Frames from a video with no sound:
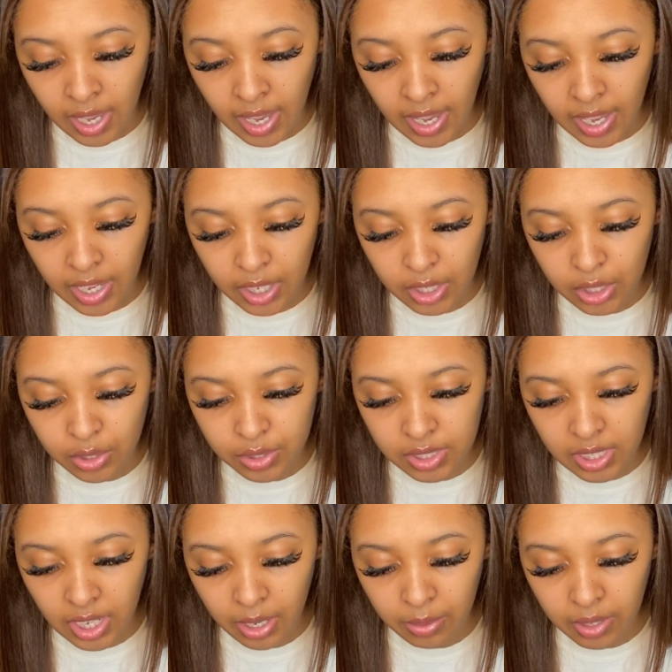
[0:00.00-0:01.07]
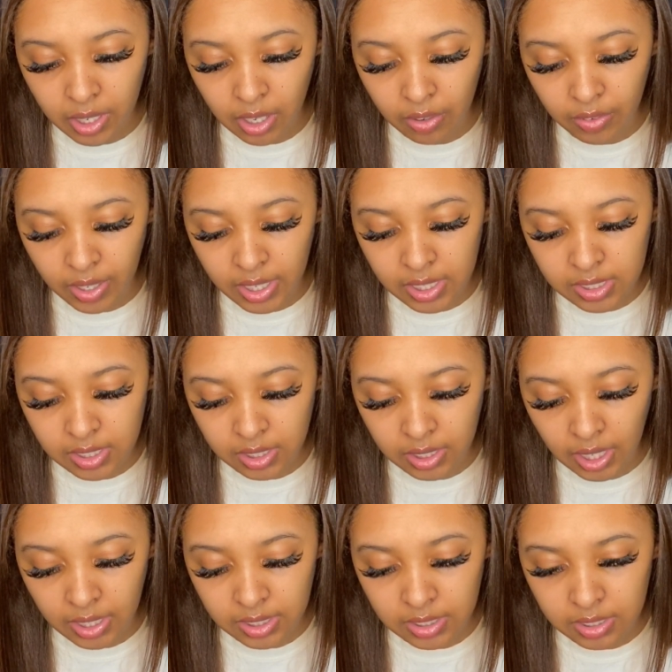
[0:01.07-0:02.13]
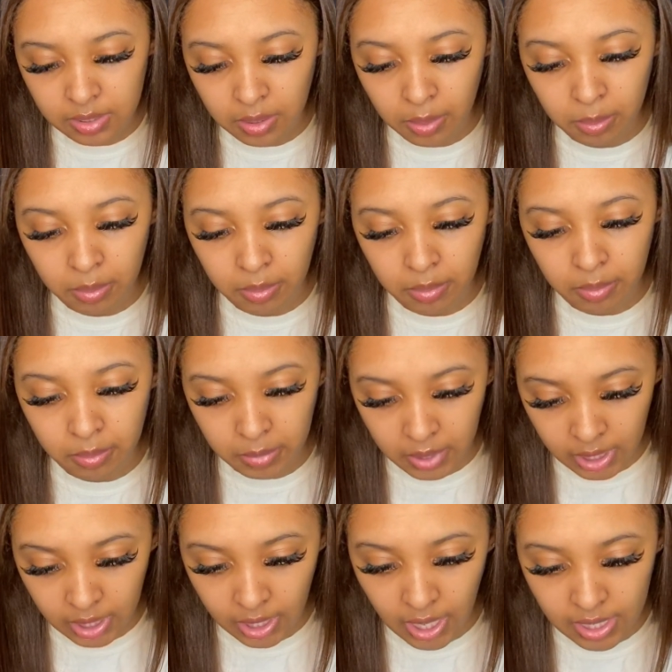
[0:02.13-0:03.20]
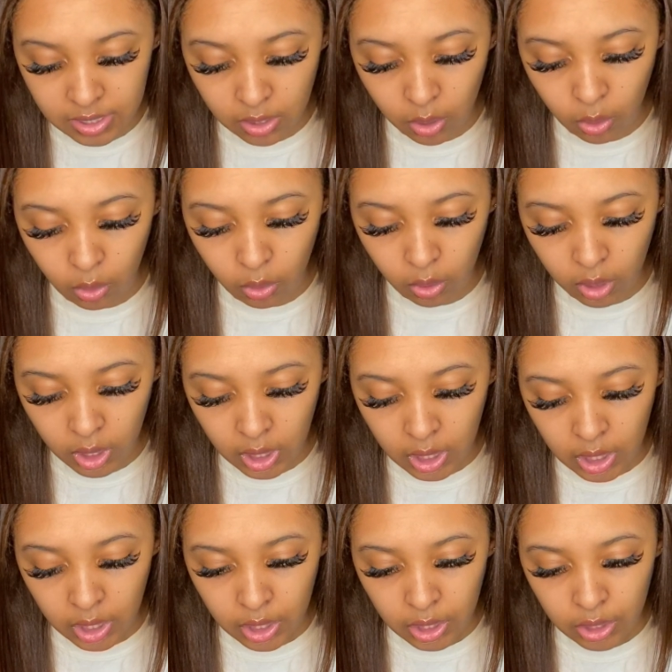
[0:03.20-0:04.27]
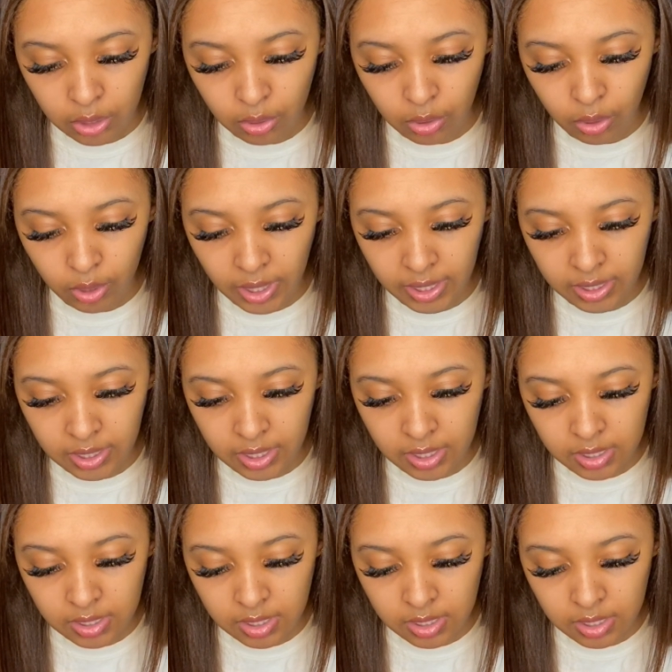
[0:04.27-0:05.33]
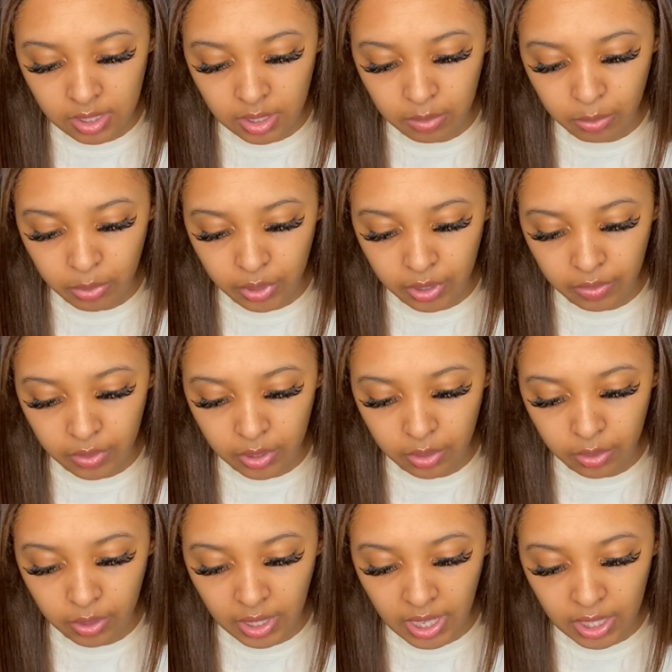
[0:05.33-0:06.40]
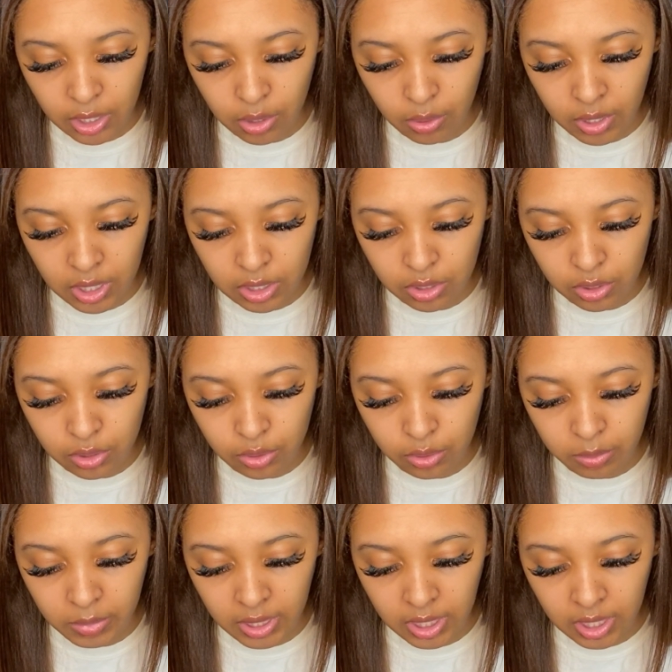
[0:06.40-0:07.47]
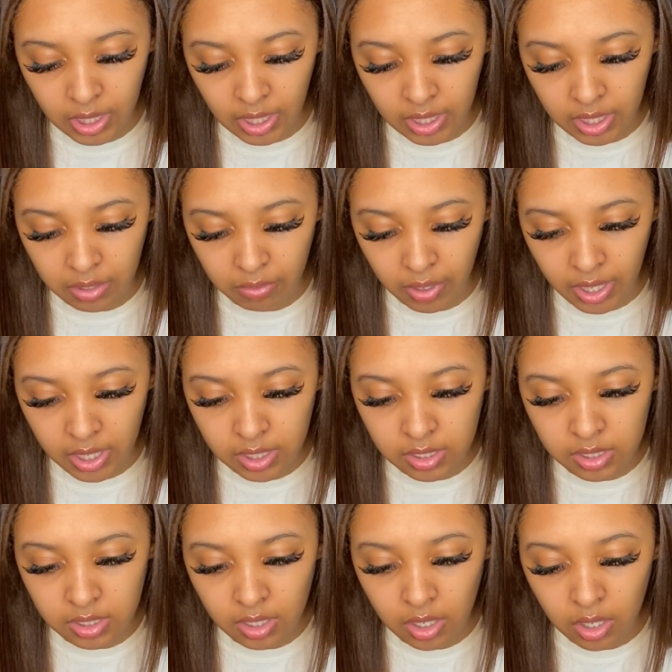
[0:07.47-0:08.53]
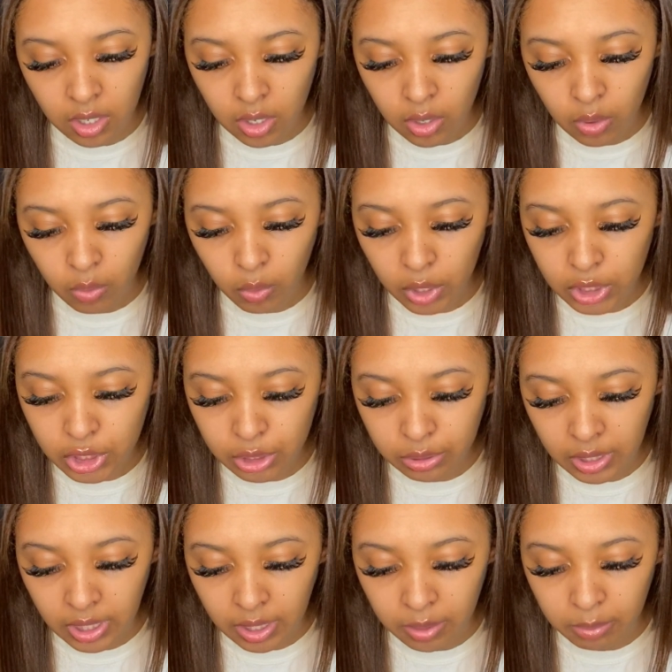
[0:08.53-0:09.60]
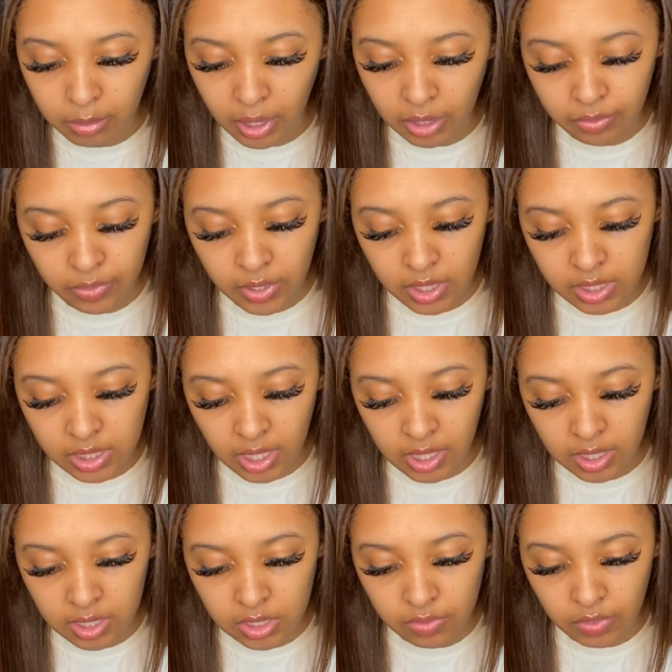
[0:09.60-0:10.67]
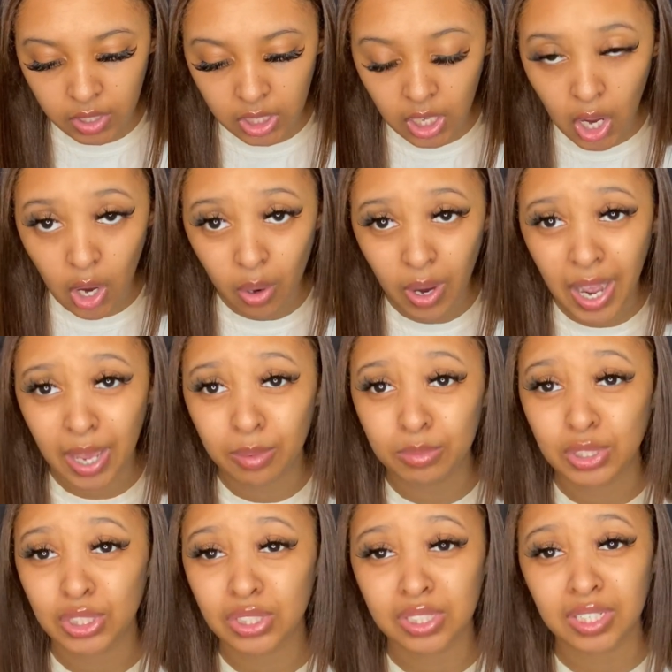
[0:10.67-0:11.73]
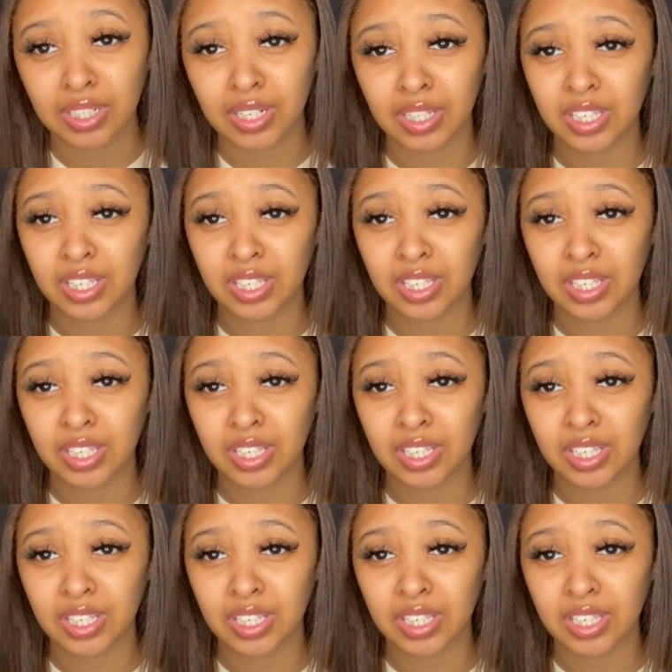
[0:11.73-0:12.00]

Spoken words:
And you see how it already selects me as a whole. You go like this to see the preview, and you can zoom in and erase what you need, but for the sake of this video I'm just gonna